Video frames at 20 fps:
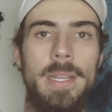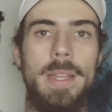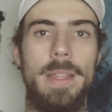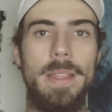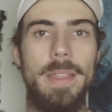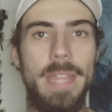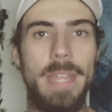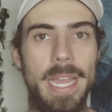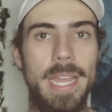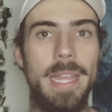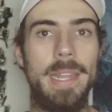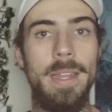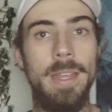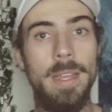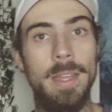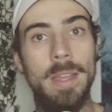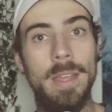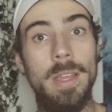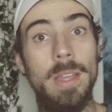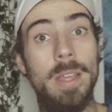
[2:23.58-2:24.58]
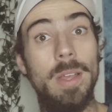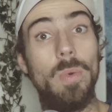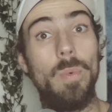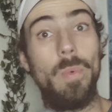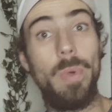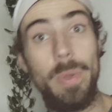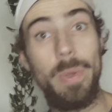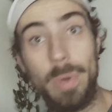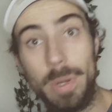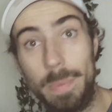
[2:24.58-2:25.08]
Then
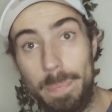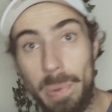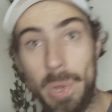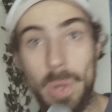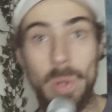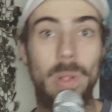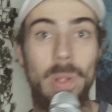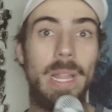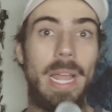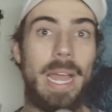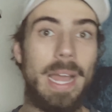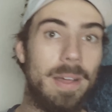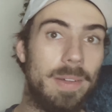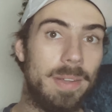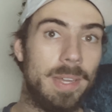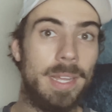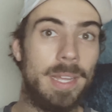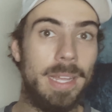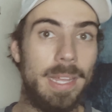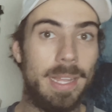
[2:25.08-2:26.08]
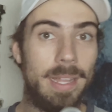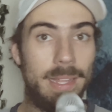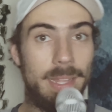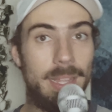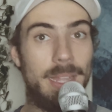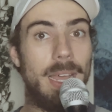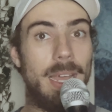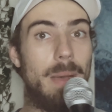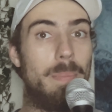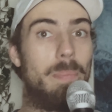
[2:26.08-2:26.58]
we would pull out
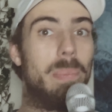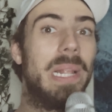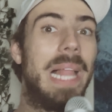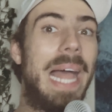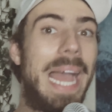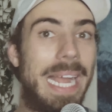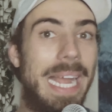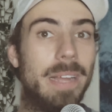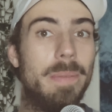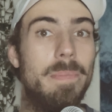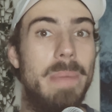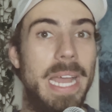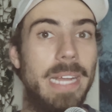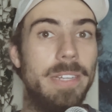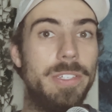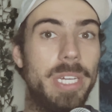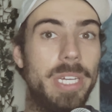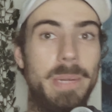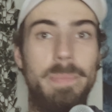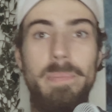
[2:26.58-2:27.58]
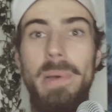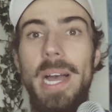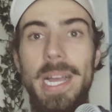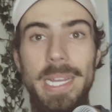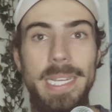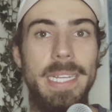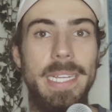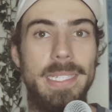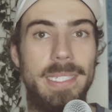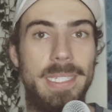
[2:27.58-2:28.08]
a Blackmagic
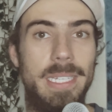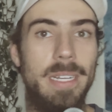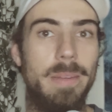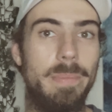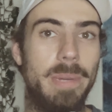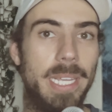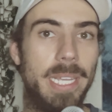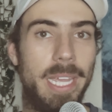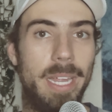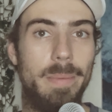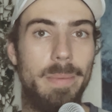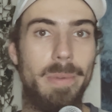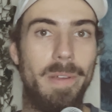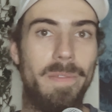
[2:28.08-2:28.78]
Pocket Cinema Camera